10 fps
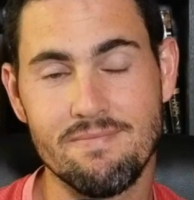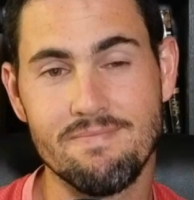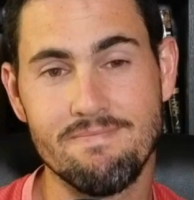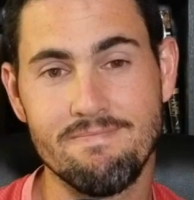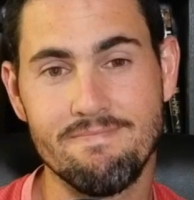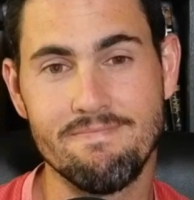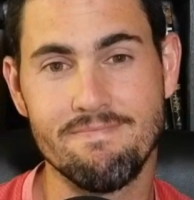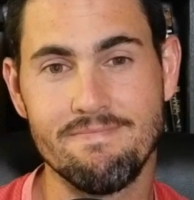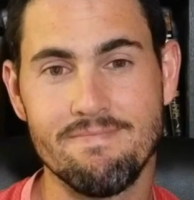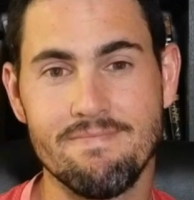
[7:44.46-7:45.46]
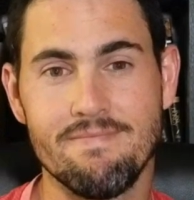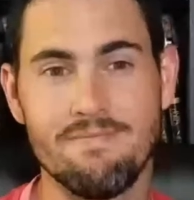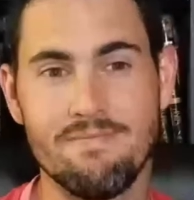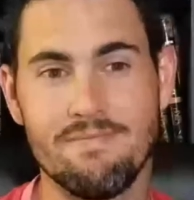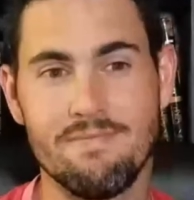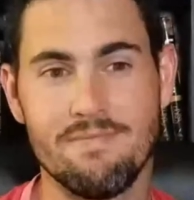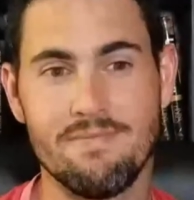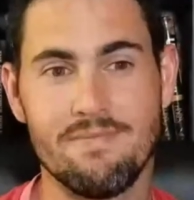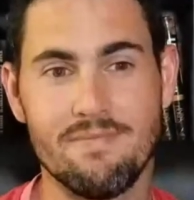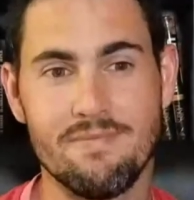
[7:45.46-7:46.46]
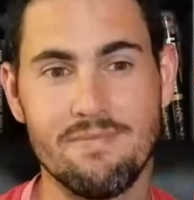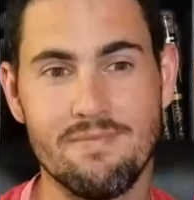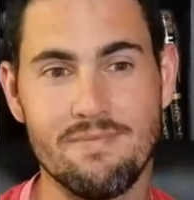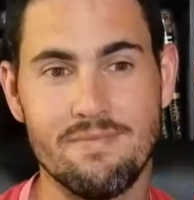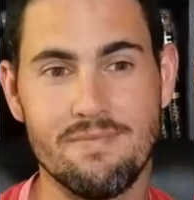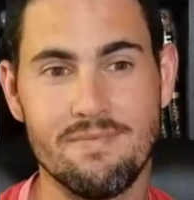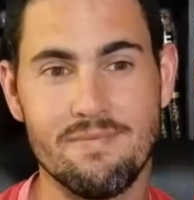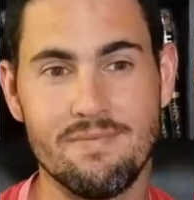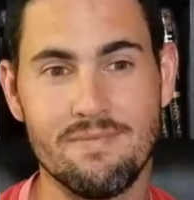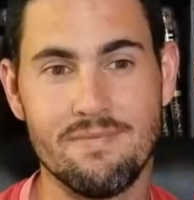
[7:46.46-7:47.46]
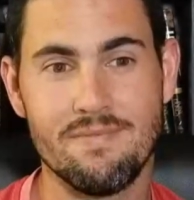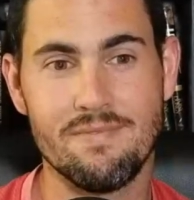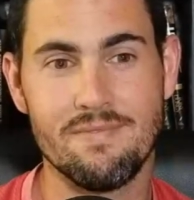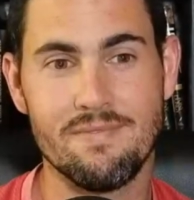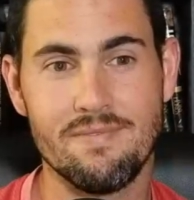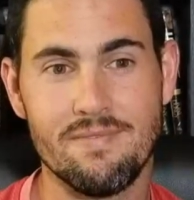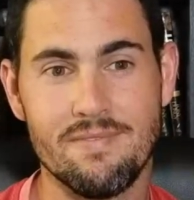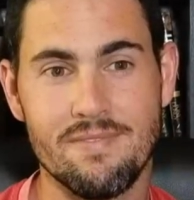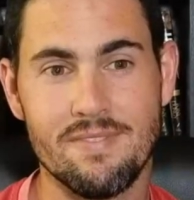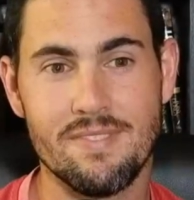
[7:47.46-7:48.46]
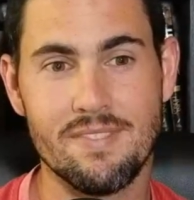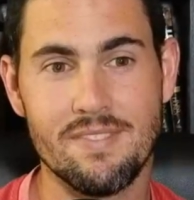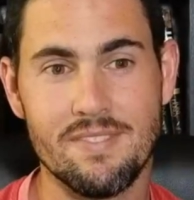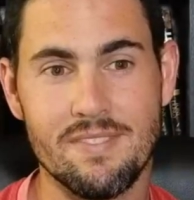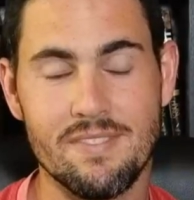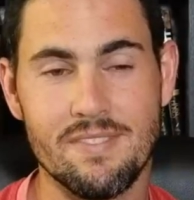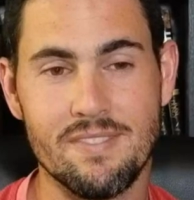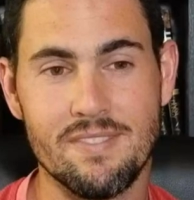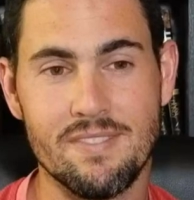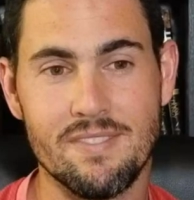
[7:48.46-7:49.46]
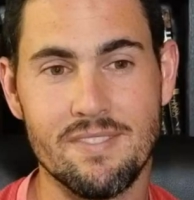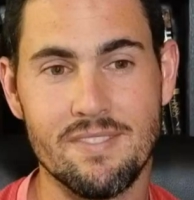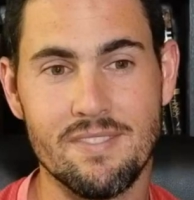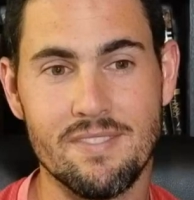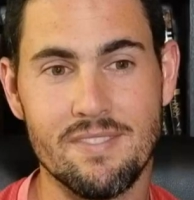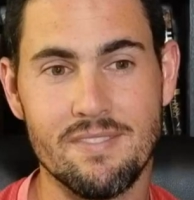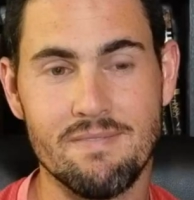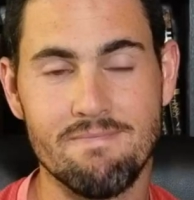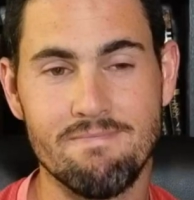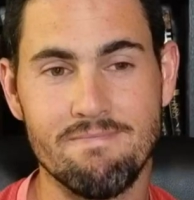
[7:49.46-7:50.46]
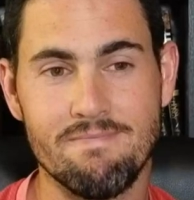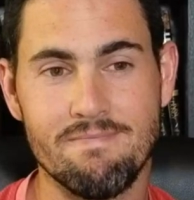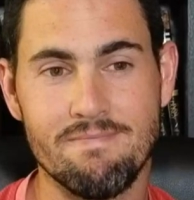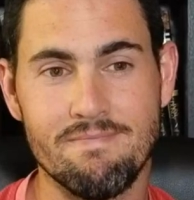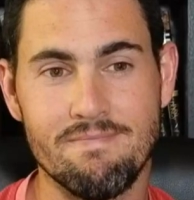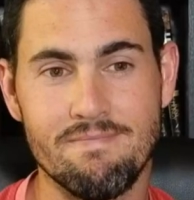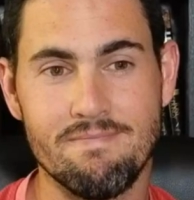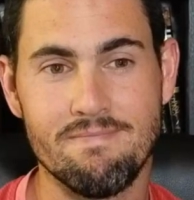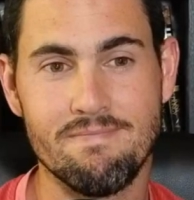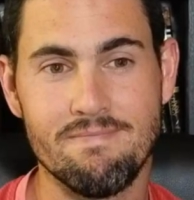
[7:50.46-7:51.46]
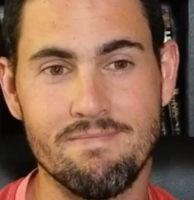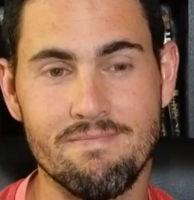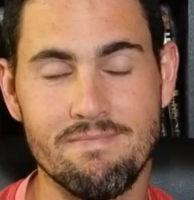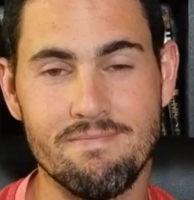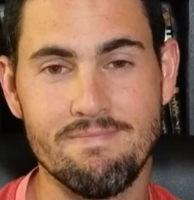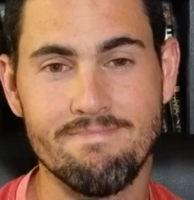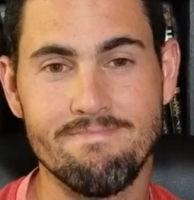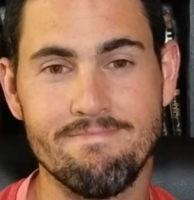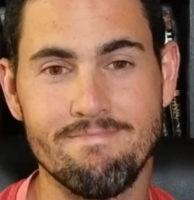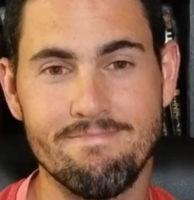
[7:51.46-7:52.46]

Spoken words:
This person isn't speaking.